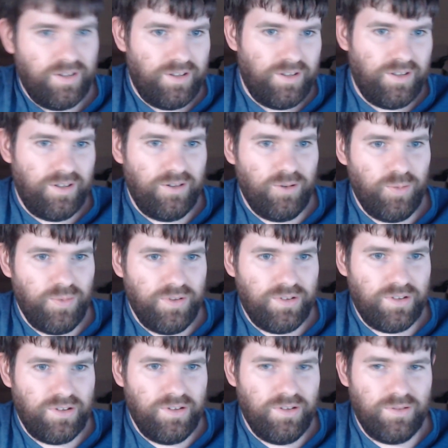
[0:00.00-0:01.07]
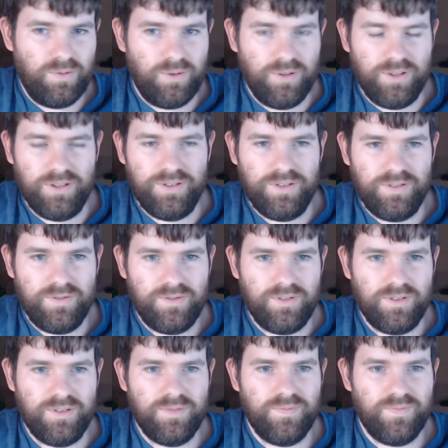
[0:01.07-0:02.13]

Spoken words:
I hope this is royalty free.